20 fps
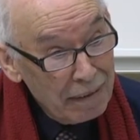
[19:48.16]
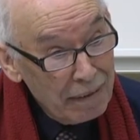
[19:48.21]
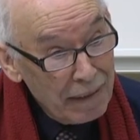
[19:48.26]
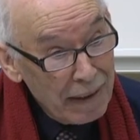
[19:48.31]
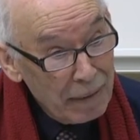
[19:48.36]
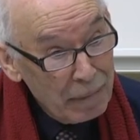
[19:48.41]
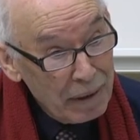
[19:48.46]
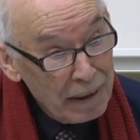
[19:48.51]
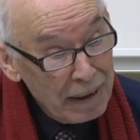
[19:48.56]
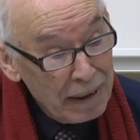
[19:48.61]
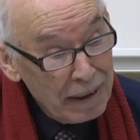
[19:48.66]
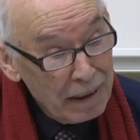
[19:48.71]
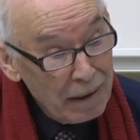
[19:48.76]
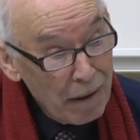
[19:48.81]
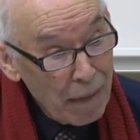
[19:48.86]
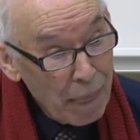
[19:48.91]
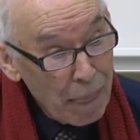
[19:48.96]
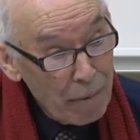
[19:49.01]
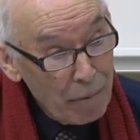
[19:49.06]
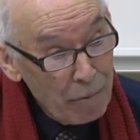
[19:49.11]
family,
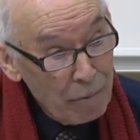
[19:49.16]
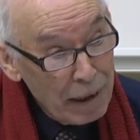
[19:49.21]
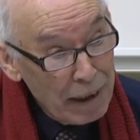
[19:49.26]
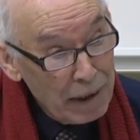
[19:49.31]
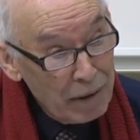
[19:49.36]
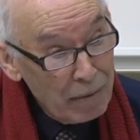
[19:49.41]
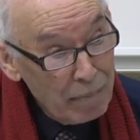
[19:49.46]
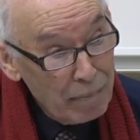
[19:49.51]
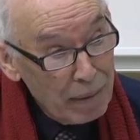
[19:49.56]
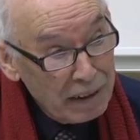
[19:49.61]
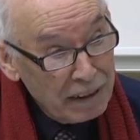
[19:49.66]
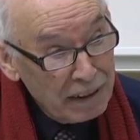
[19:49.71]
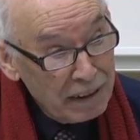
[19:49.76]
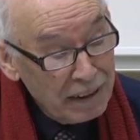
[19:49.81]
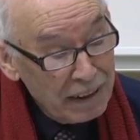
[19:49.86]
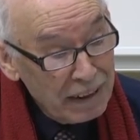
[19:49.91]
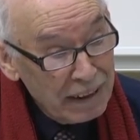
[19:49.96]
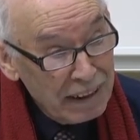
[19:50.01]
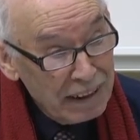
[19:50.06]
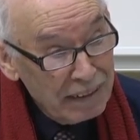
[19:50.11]
when the
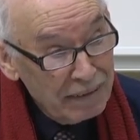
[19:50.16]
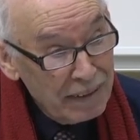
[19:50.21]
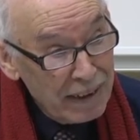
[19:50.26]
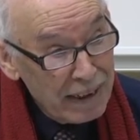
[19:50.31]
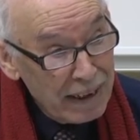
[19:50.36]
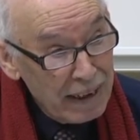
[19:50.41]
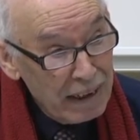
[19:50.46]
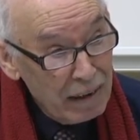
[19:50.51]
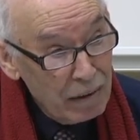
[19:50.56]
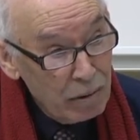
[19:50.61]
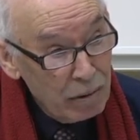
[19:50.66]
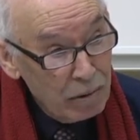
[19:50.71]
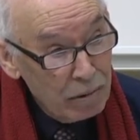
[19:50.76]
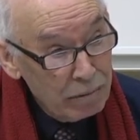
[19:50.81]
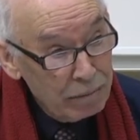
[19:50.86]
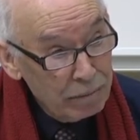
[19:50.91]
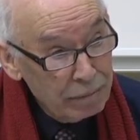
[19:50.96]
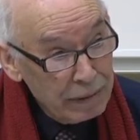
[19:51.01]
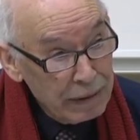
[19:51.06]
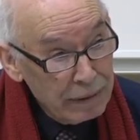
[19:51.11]
budget is very
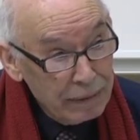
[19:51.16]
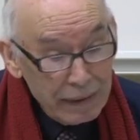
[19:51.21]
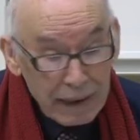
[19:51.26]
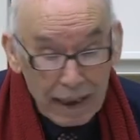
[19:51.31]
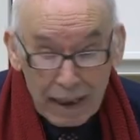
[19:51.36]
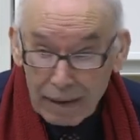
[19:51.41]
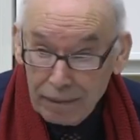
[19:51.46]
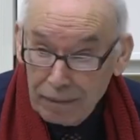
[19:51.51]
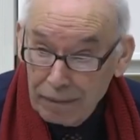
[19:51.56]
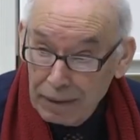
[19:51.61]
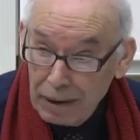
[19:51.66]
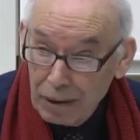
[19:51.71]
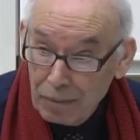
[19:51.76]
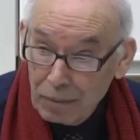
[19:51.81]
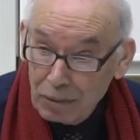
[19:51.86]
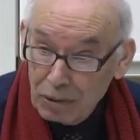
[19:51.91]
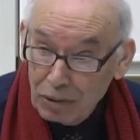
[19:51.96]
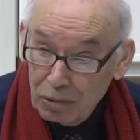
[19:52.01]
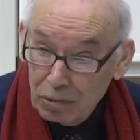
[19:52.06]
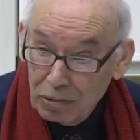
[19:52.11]
low, if they have
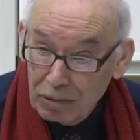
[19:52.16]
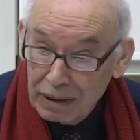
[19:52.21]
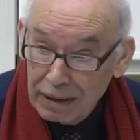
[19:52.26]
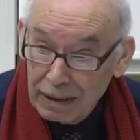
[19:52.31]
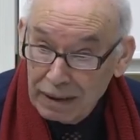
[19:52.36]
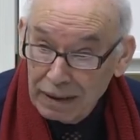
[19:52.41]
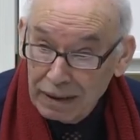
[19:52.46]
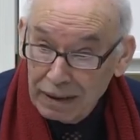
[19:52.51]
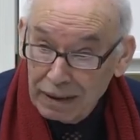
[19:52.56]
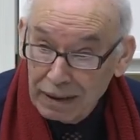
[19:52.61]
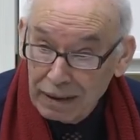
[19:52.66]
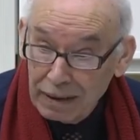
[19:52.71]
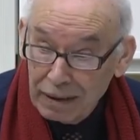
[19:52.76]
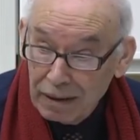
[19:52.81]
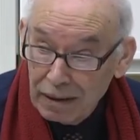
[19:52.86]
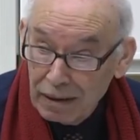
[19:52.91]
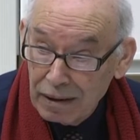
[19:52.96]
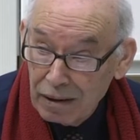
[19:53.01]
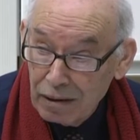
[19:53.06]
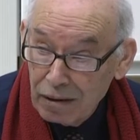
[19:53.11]
almost two kids,
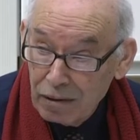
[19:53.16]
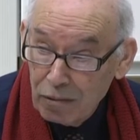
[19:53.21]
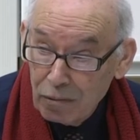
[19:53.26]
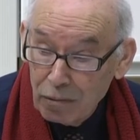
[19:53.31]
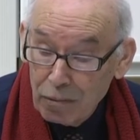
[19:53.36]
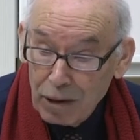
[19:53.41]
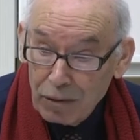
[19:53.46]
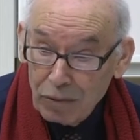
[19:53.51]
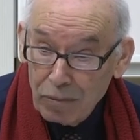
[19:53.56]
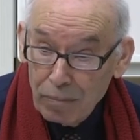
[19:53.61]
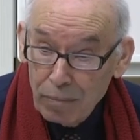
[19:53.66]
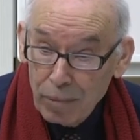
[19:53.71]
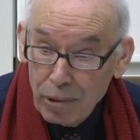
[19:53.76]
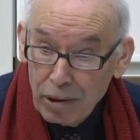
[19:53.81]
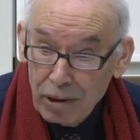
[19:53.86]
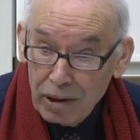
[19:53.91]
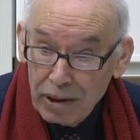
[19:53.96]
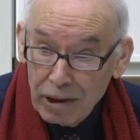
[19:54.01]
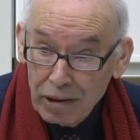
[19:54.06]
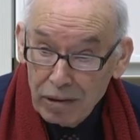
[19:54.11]
one
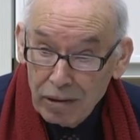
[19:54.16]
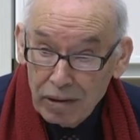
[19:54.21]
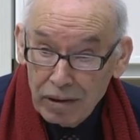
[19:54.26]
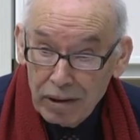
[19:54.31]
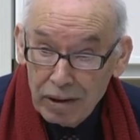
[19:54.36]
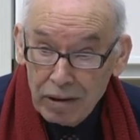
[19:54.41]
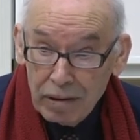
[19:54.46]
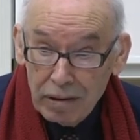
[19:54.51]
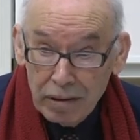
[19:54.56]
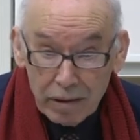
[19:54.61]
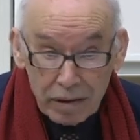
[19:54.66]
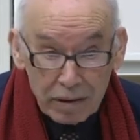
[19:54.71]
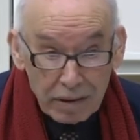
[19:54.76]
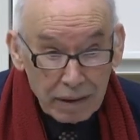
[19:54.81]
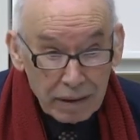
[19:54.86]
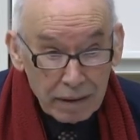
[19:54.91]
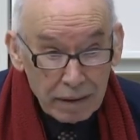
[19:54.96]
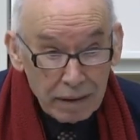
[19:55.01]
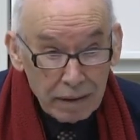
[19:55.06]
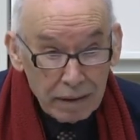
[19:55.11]
boy, the other girl,